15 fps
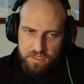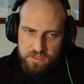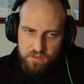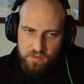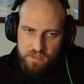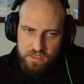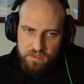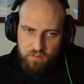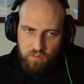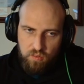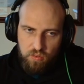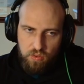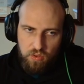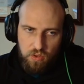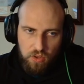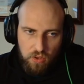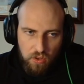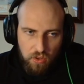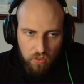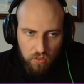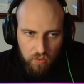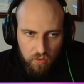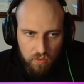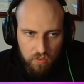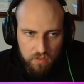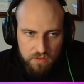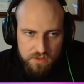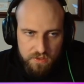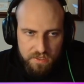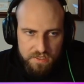so whoa.
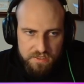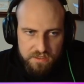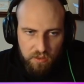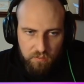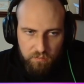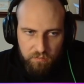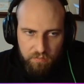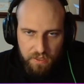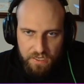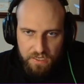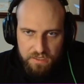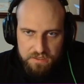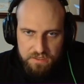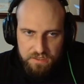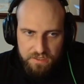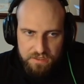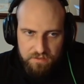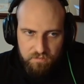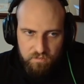So he has to go back to like,